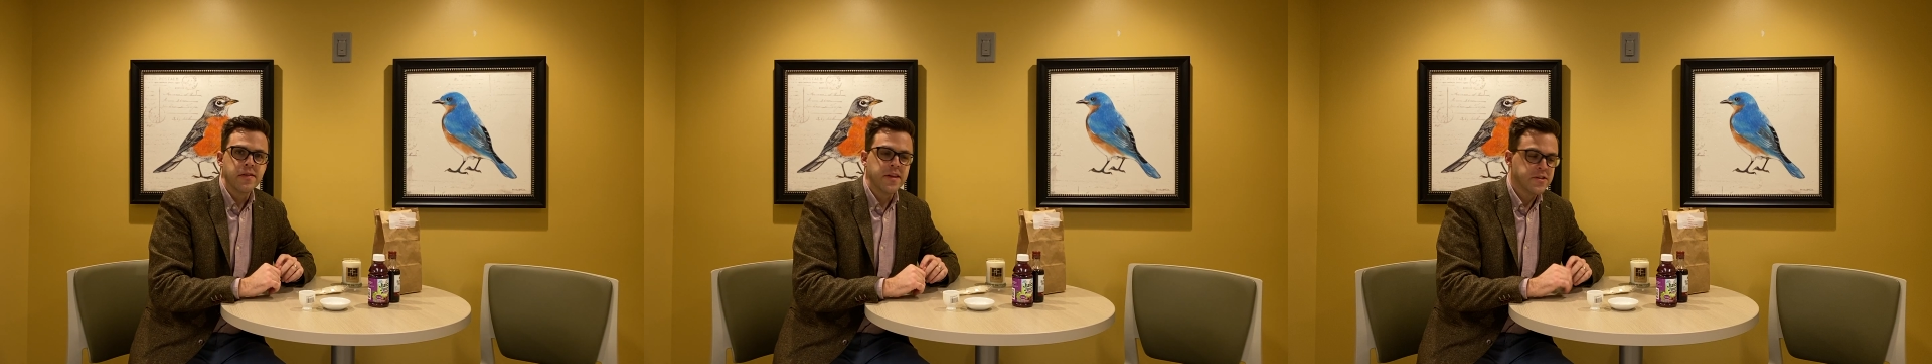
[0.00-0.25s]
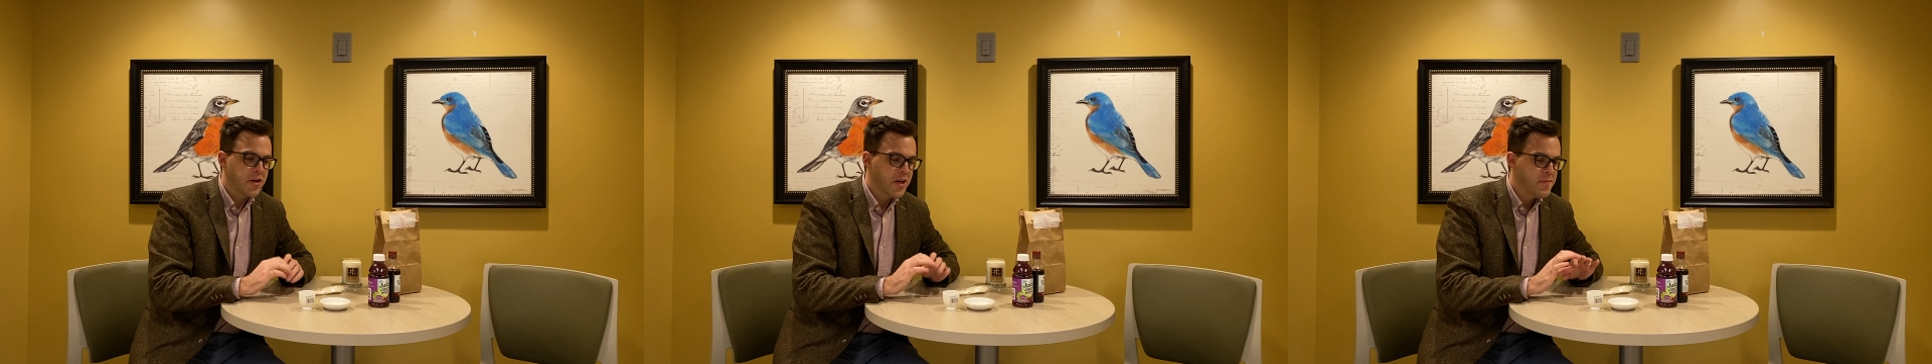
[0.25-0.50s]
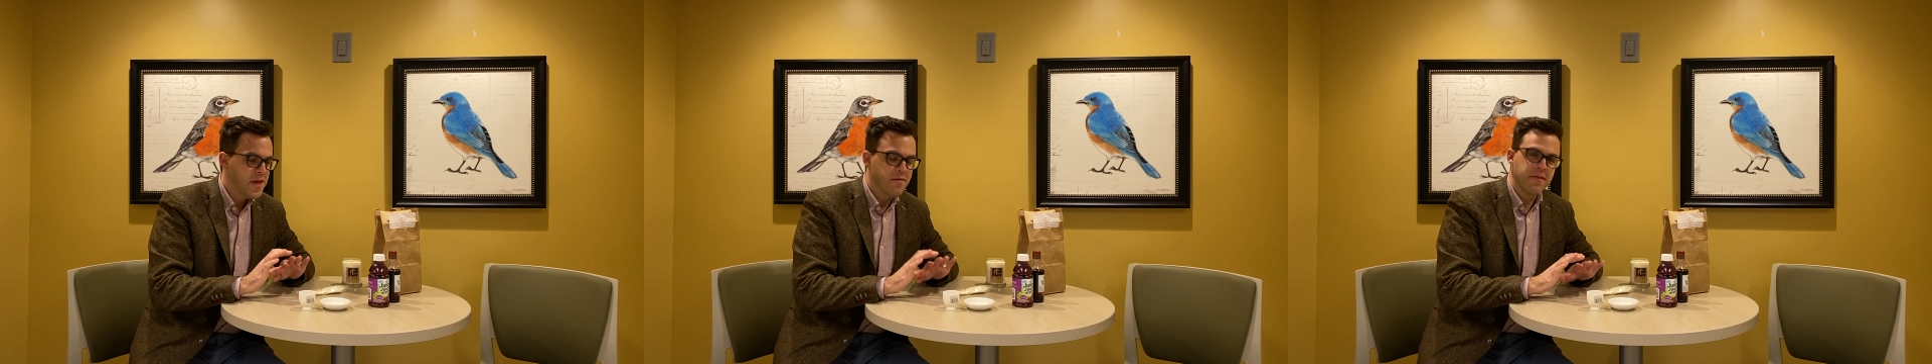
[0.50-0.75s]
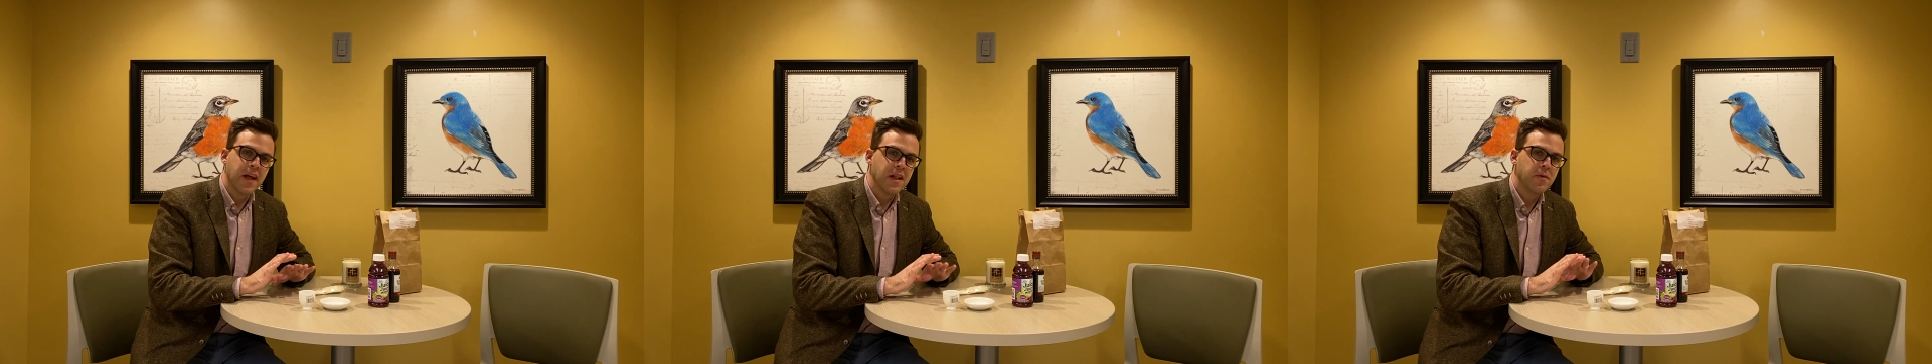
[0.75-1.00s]
These are going to be
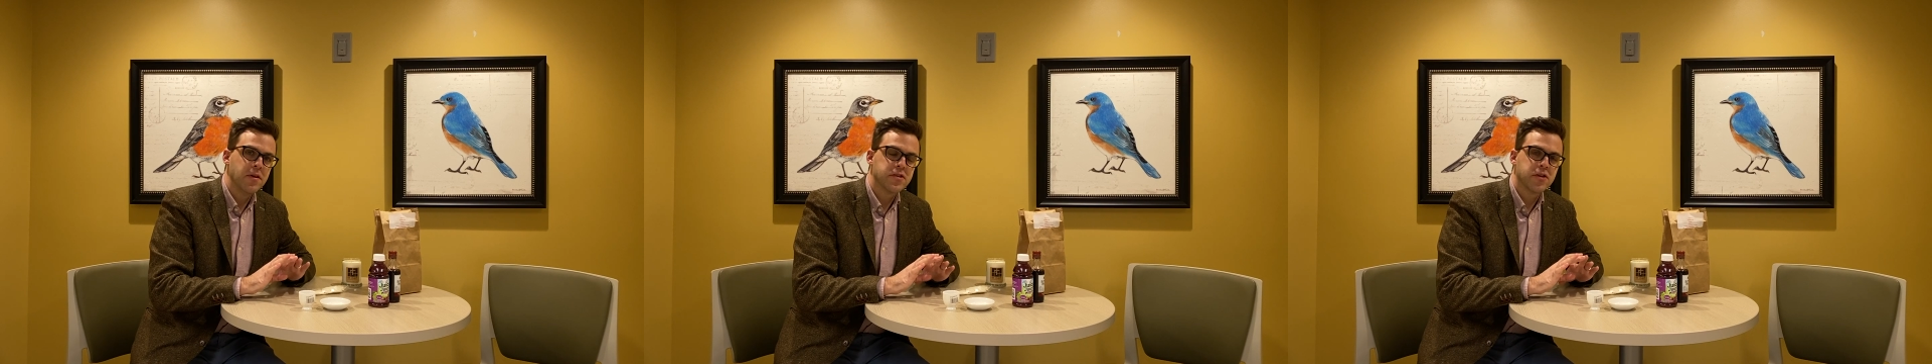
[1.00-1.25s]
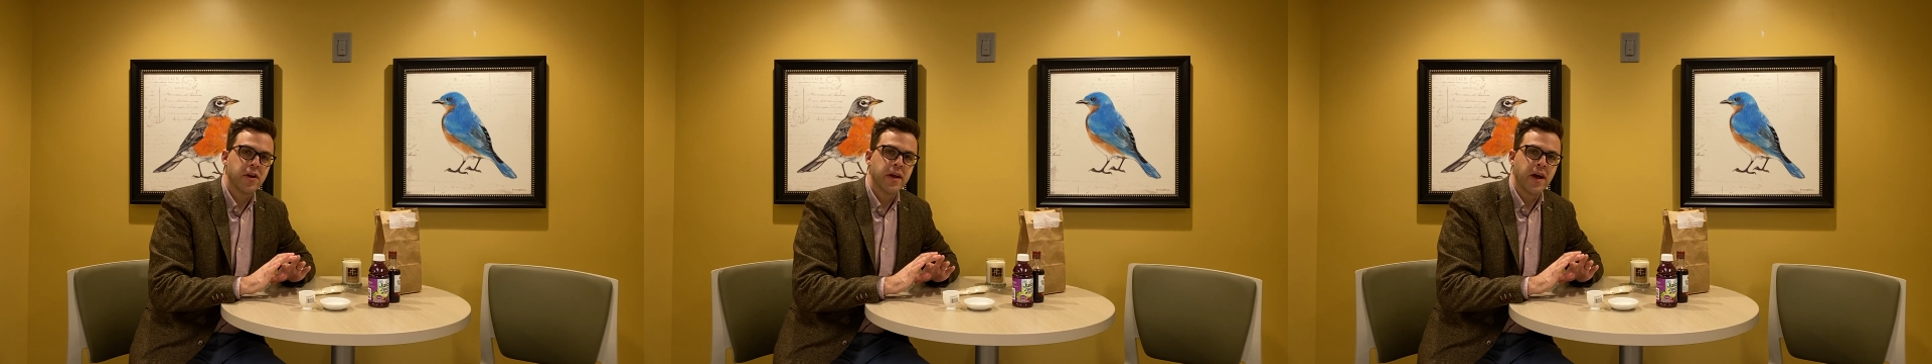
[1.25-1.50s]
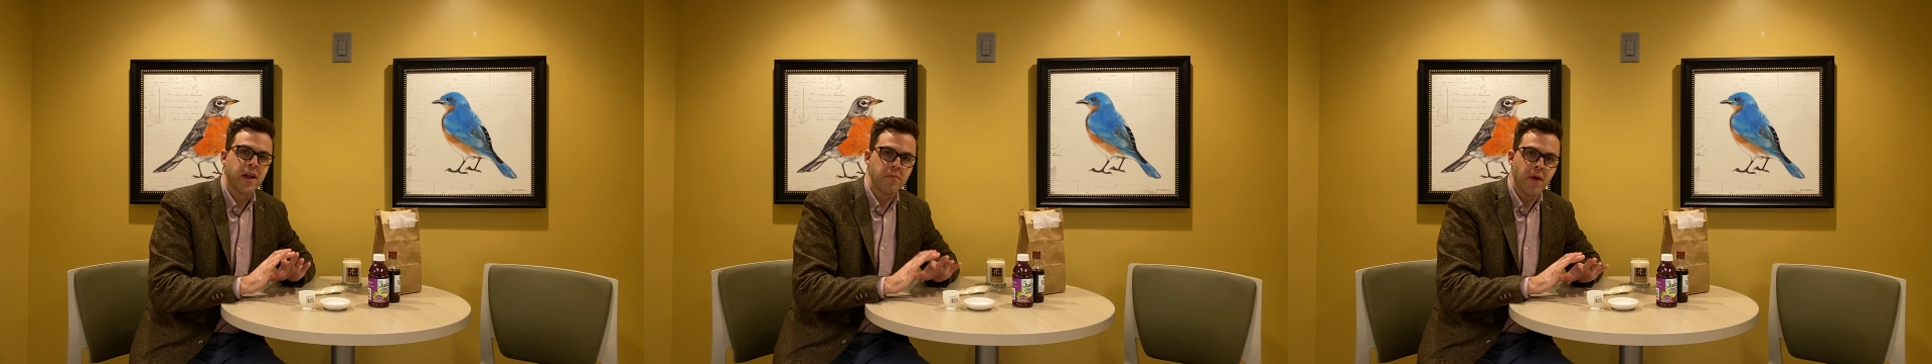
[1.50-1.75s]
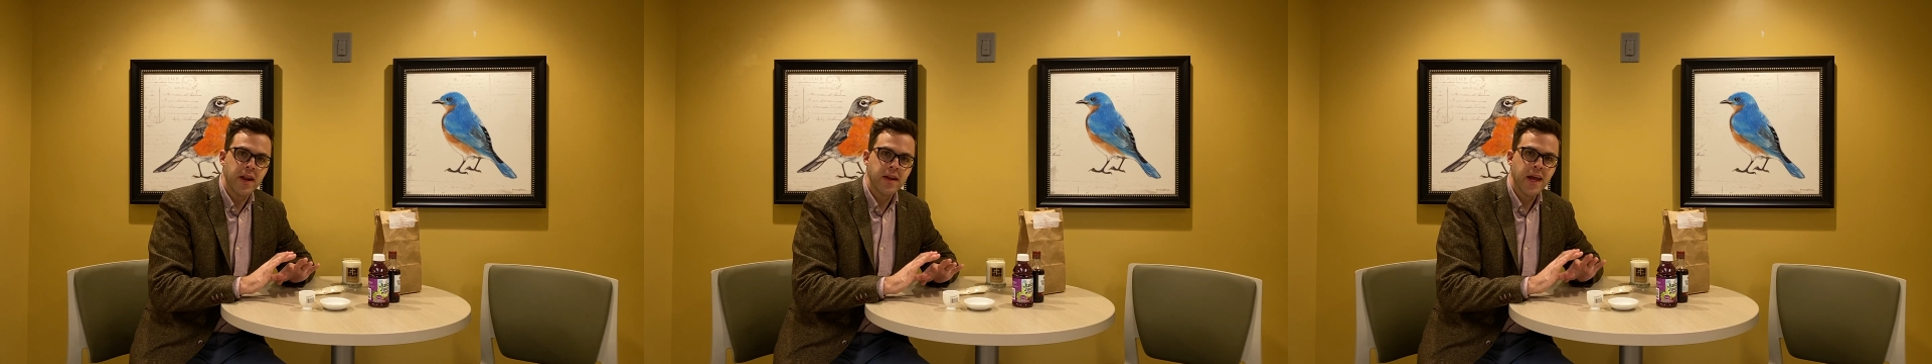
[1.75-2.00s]
available starting
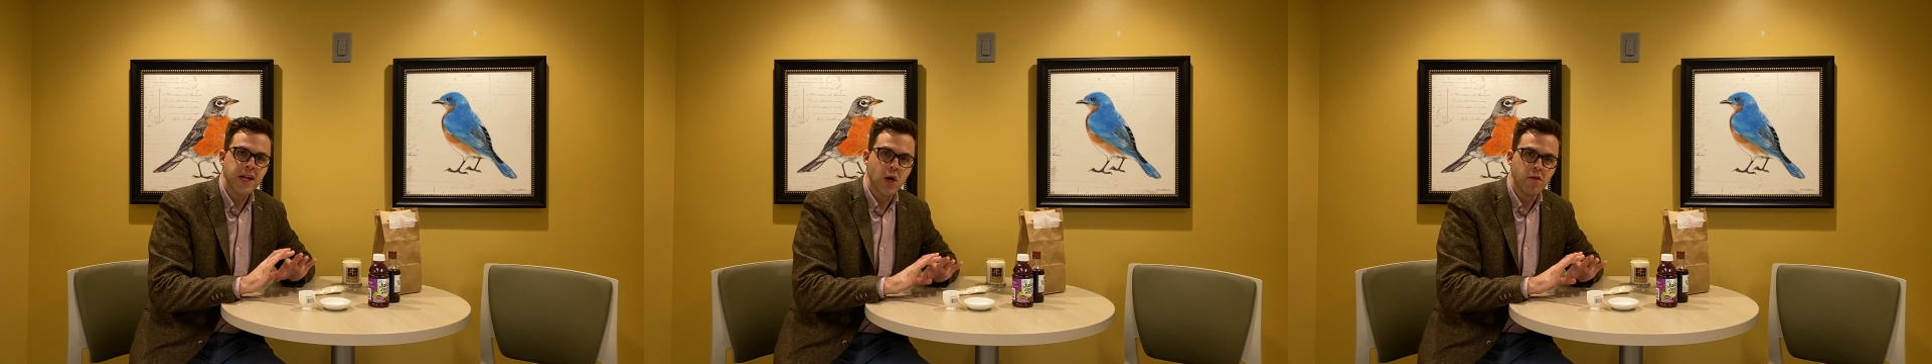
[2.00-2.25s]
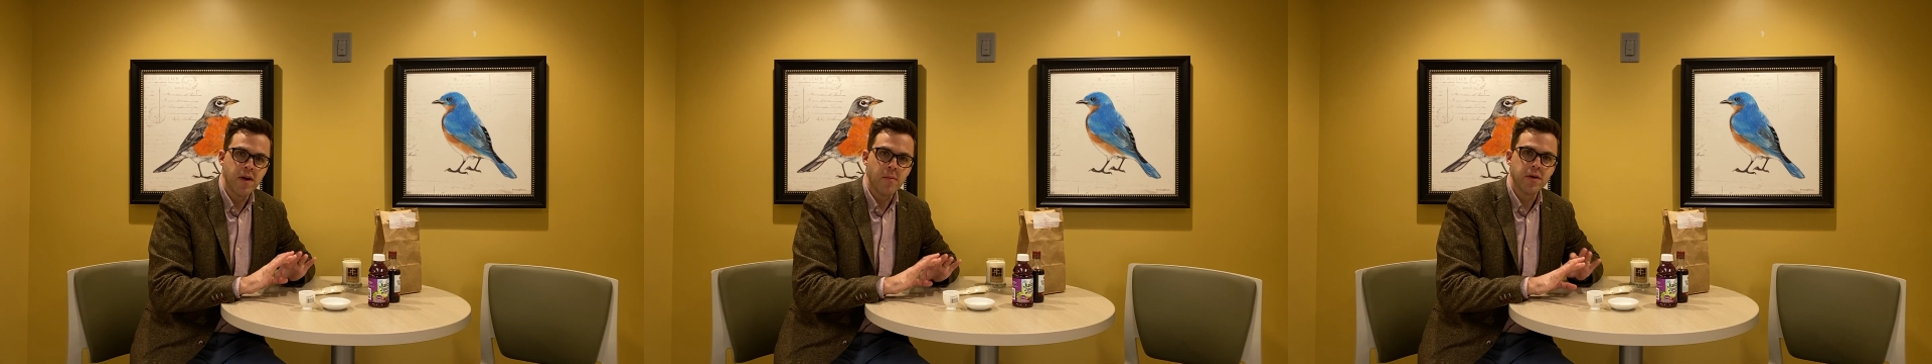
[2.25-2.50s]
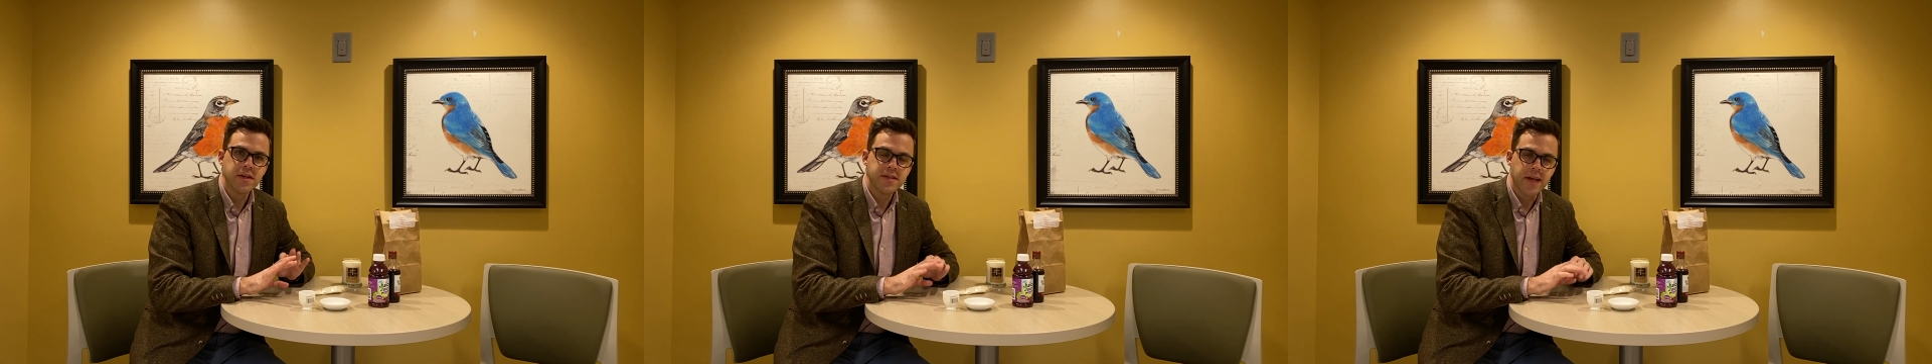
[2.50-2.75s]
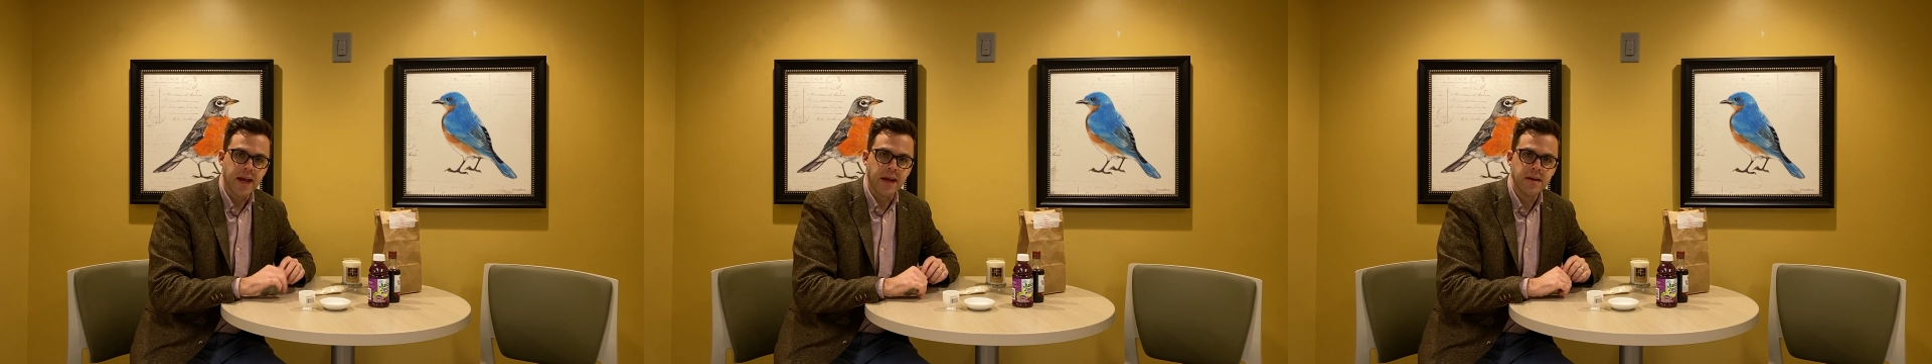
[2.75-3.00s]
on Monday, November
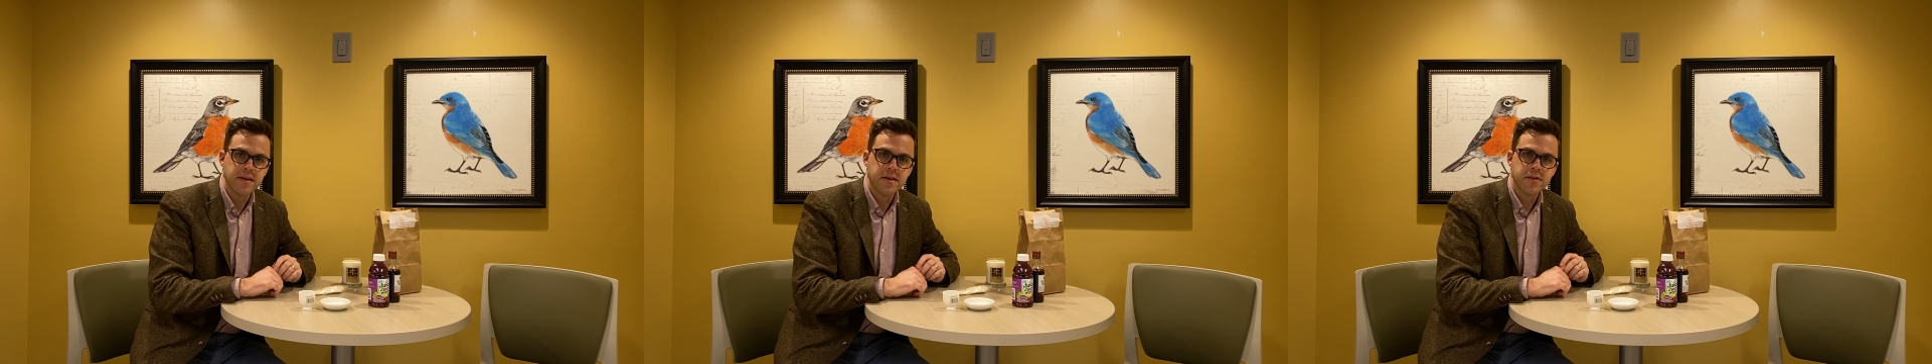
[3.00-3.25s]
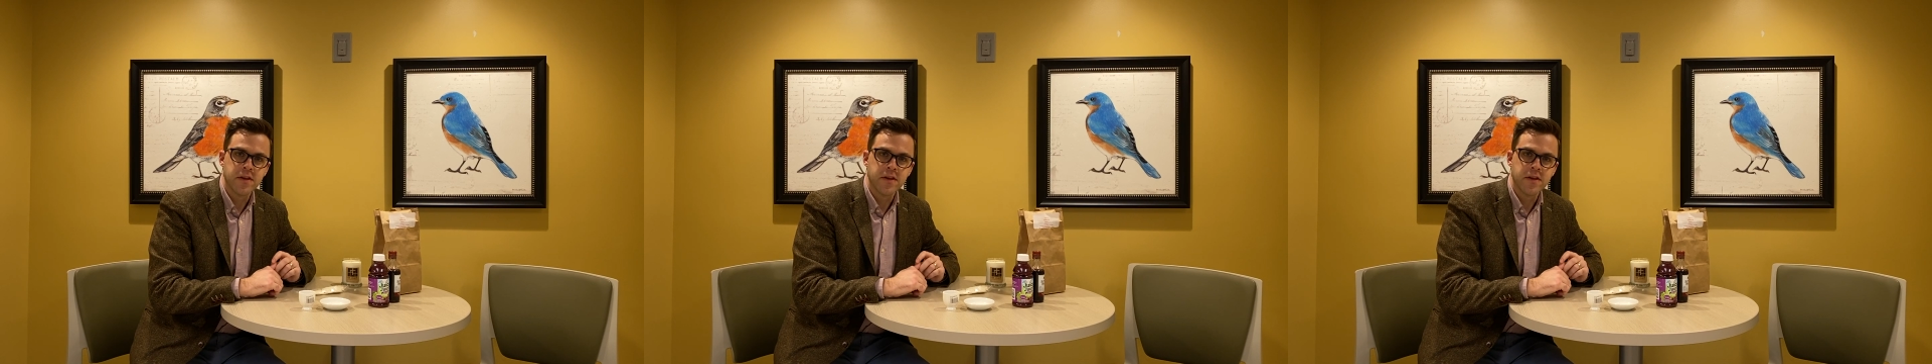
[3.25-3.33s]
2nd,